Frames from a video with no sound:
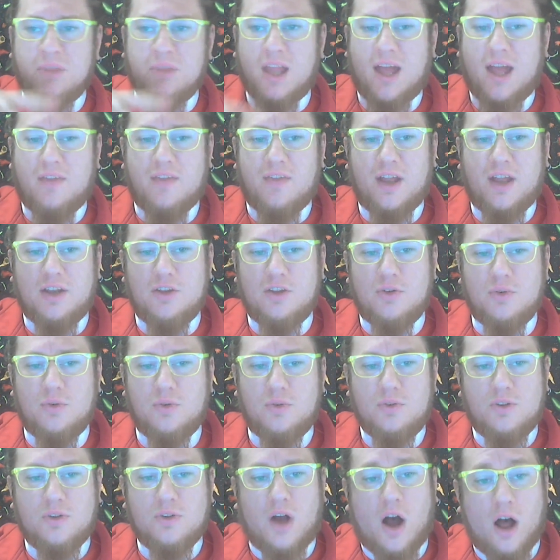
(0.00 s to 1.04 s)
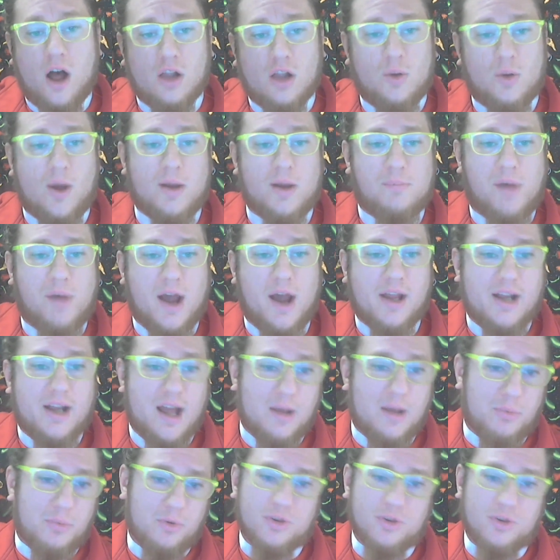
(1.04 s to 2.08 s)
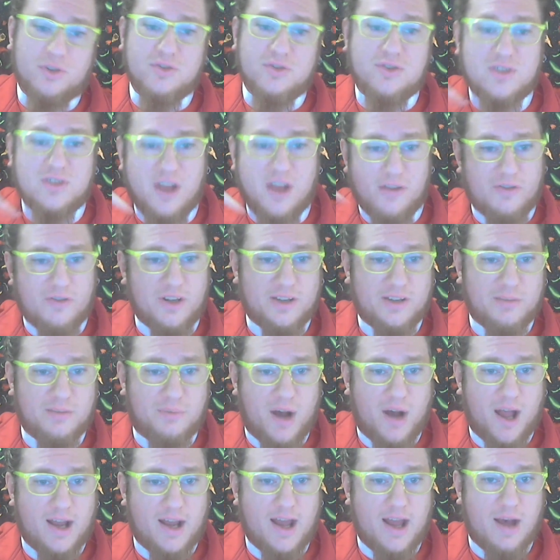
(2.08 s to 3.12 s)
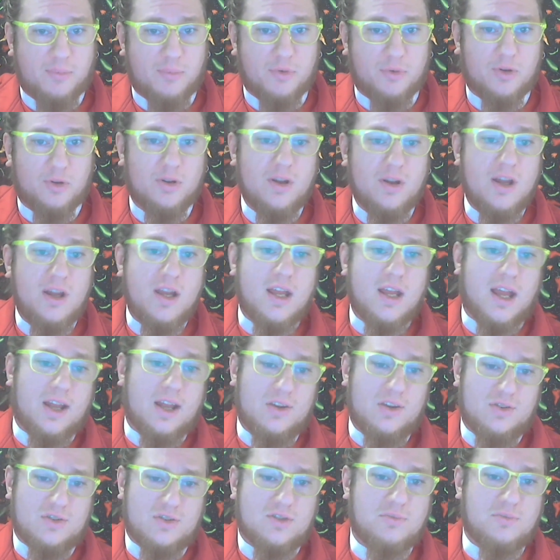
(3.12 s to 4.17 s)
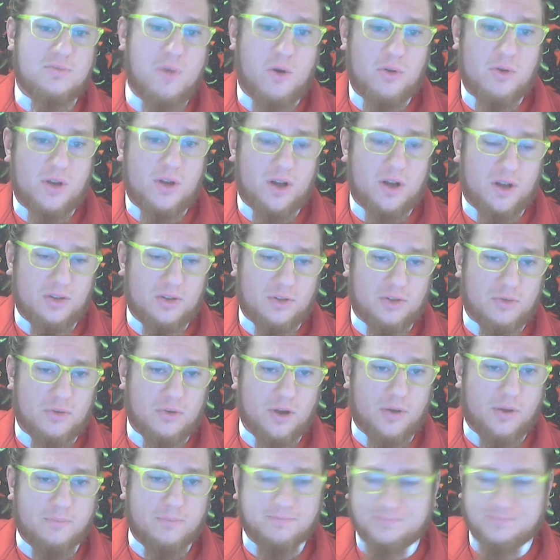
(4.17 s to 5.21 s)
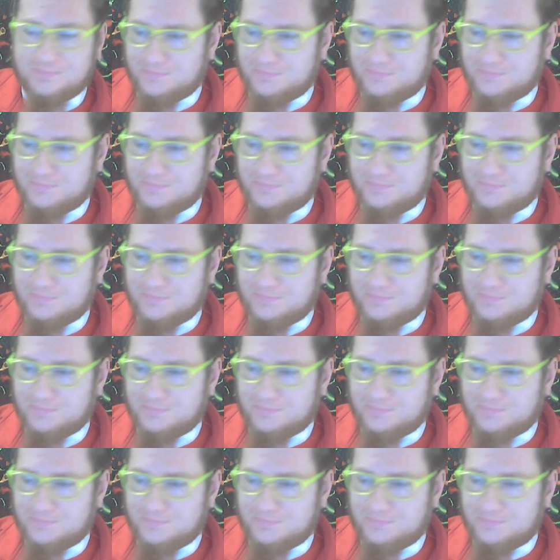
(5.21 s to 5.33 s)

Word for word: And then you hollow out a pineapple and you stuff it in the pineapple and you smoke it on the grill.